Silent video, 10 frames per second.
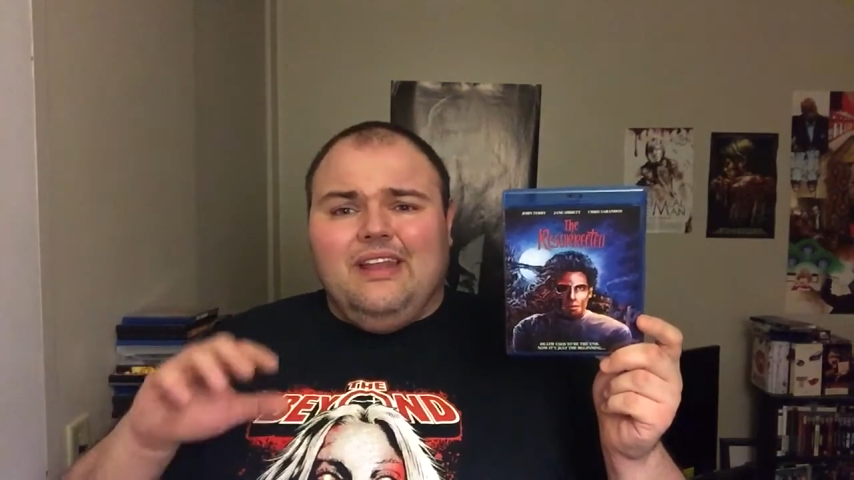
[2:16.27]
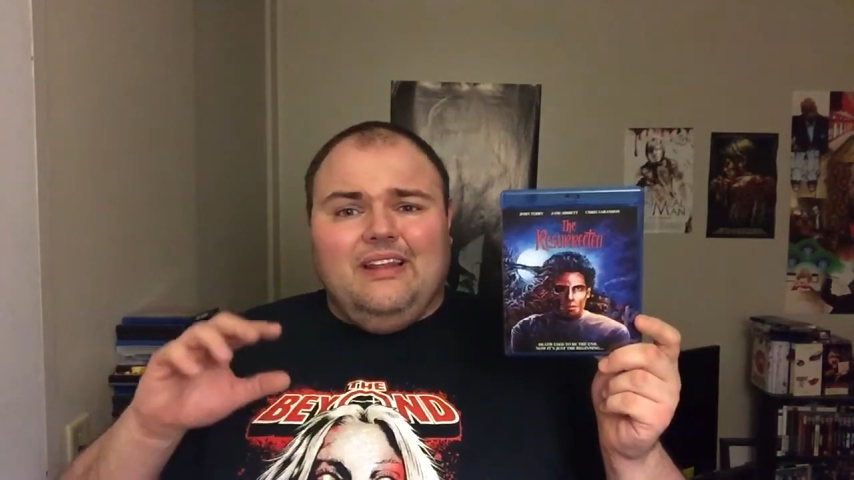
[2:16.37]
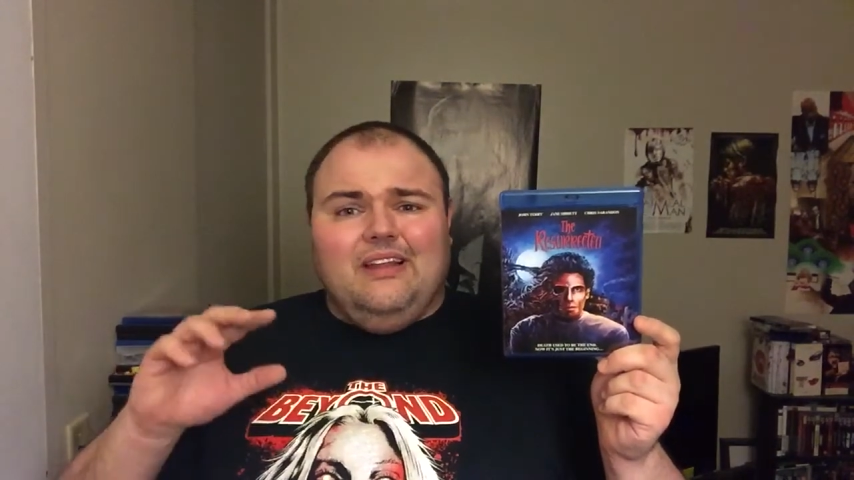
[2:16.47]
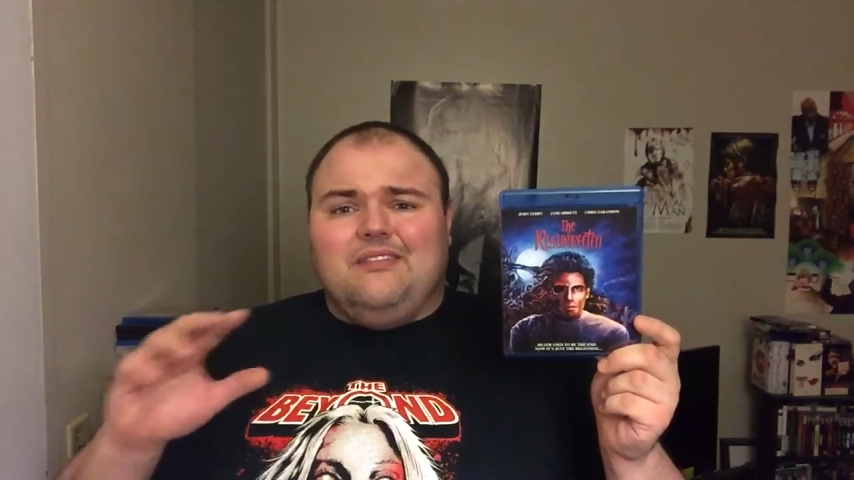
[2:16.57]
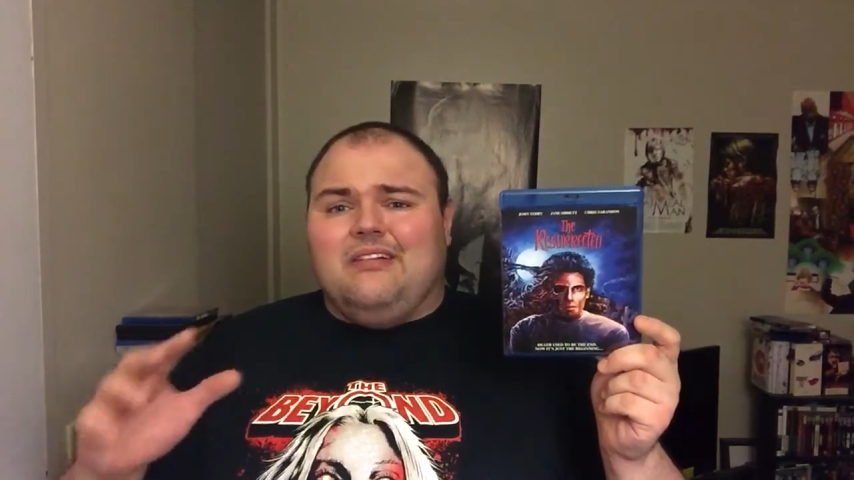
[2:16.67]

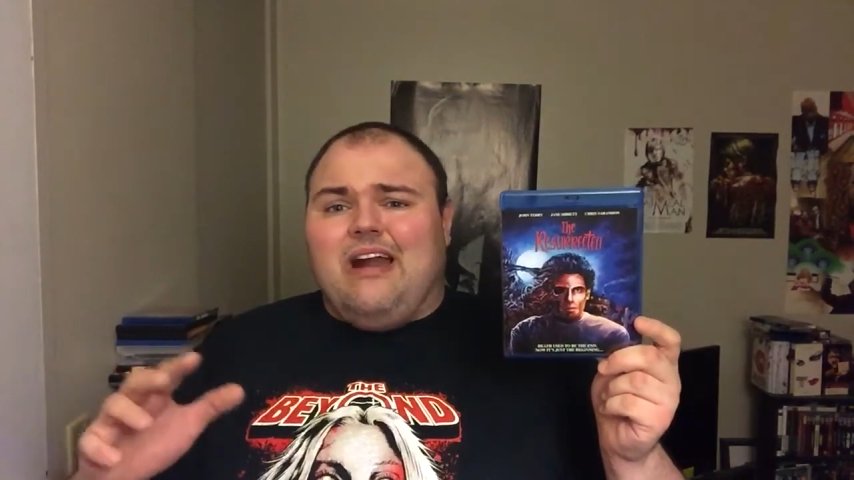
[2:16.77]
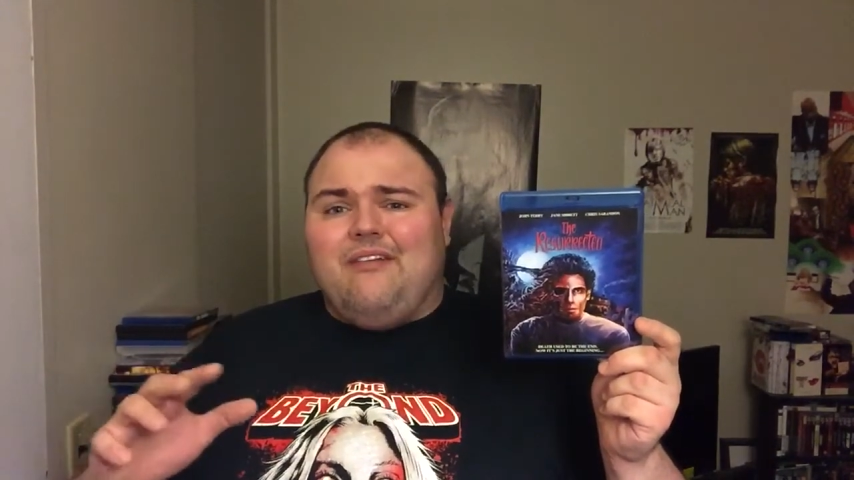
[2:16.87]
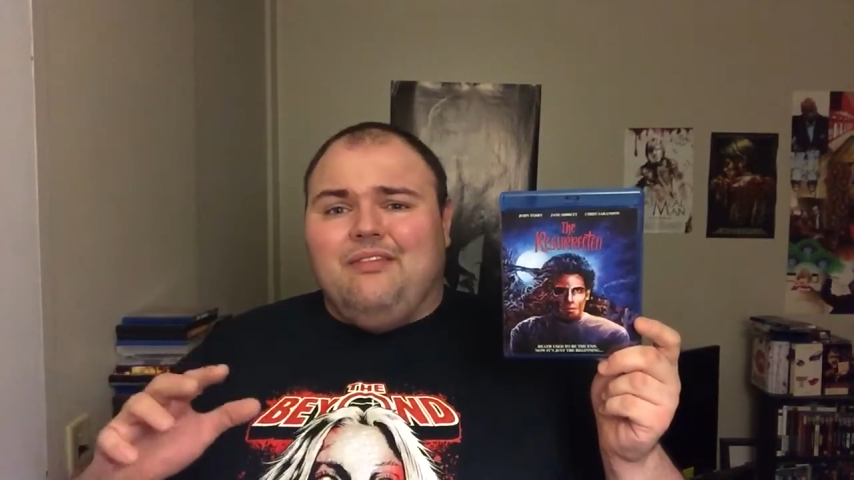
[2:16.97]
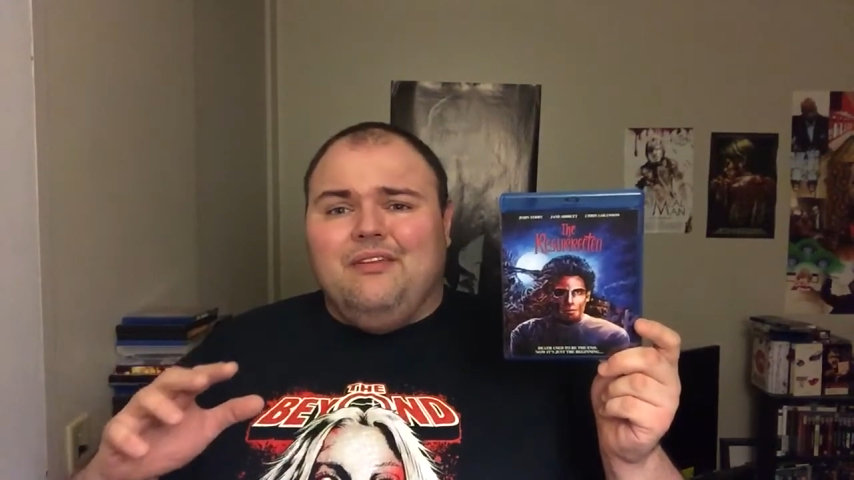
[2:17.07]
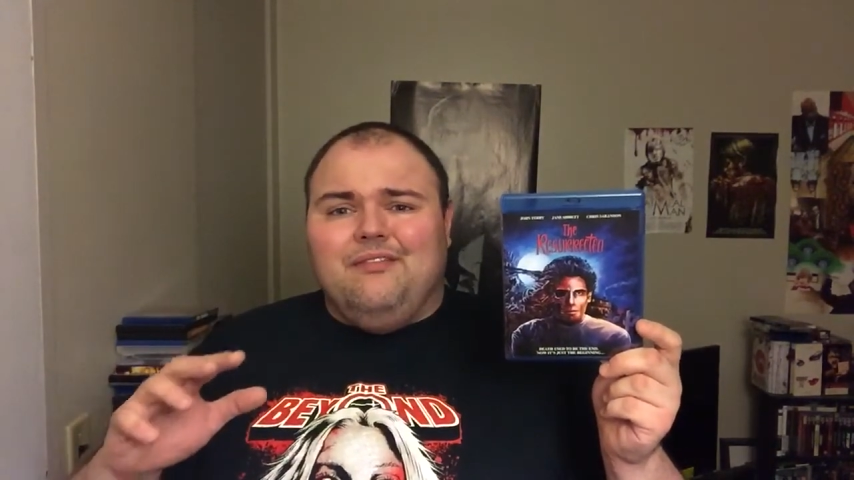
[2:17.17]

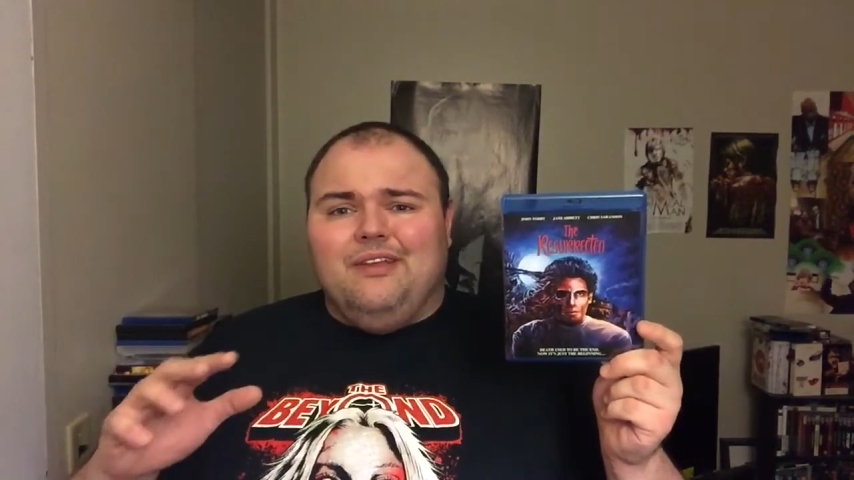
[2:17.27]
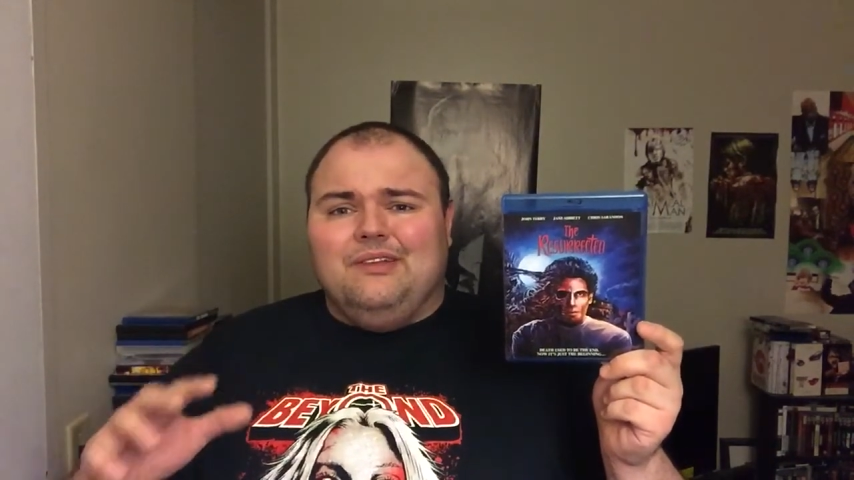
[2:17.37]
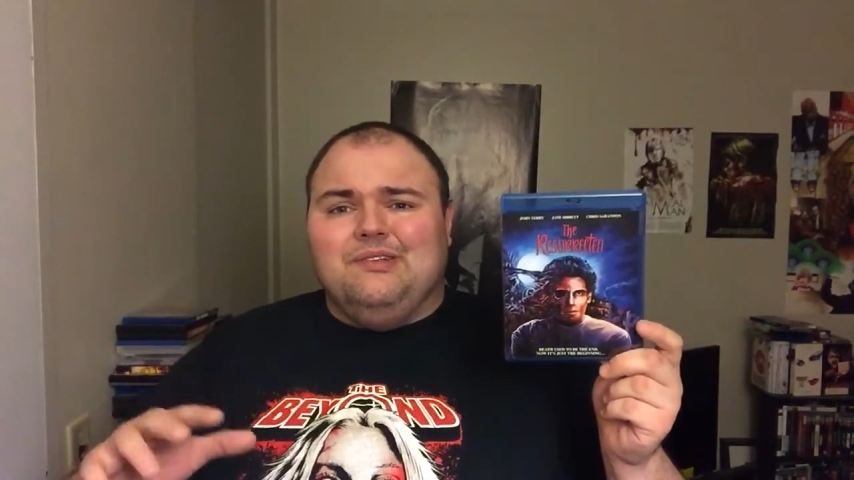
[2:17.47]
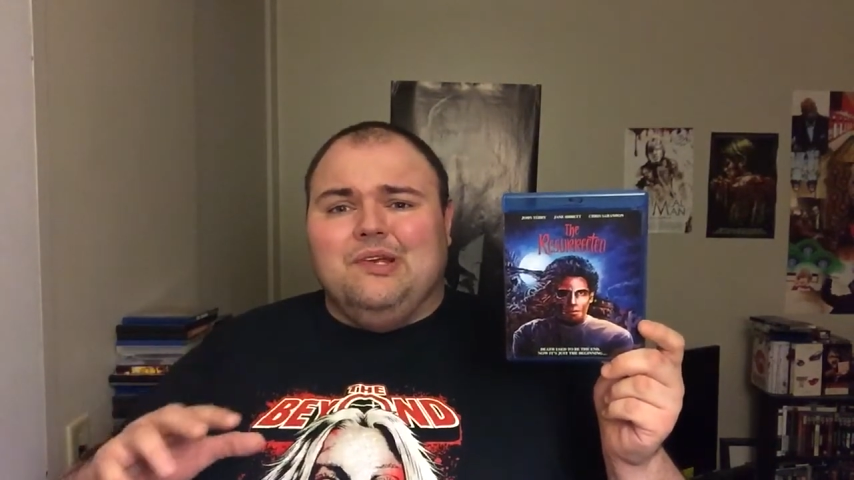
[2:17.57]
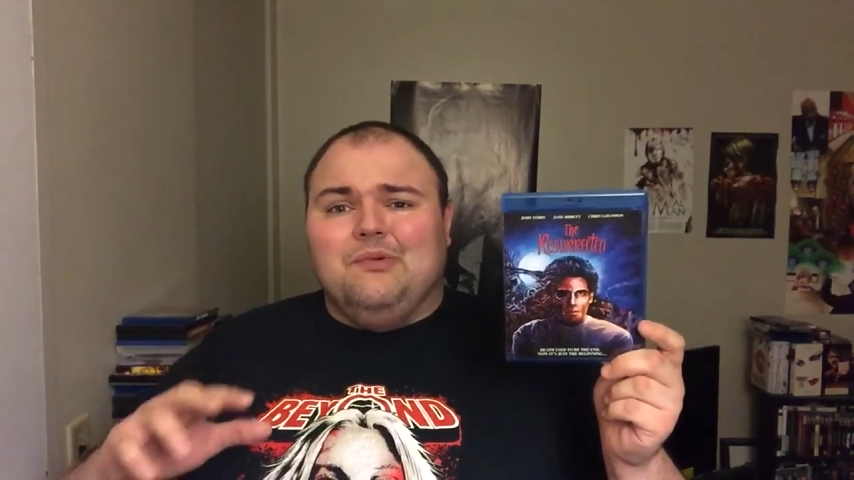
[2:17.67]
Lovecraftian feel
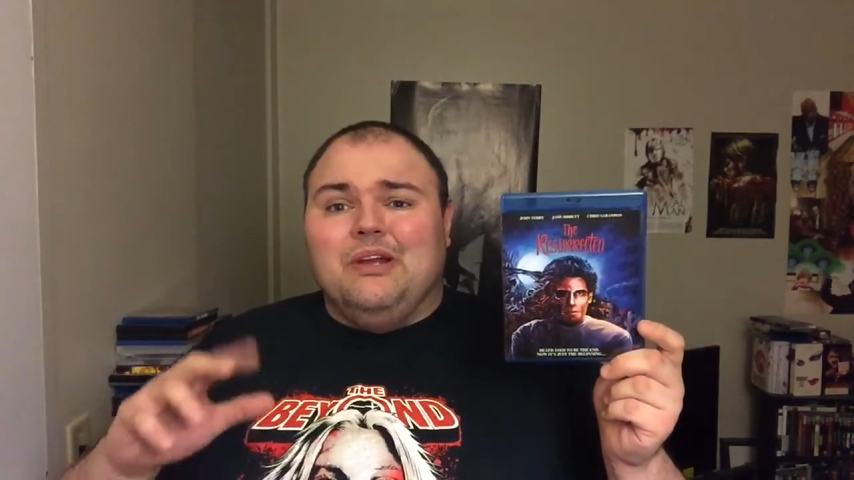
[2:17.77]
to it,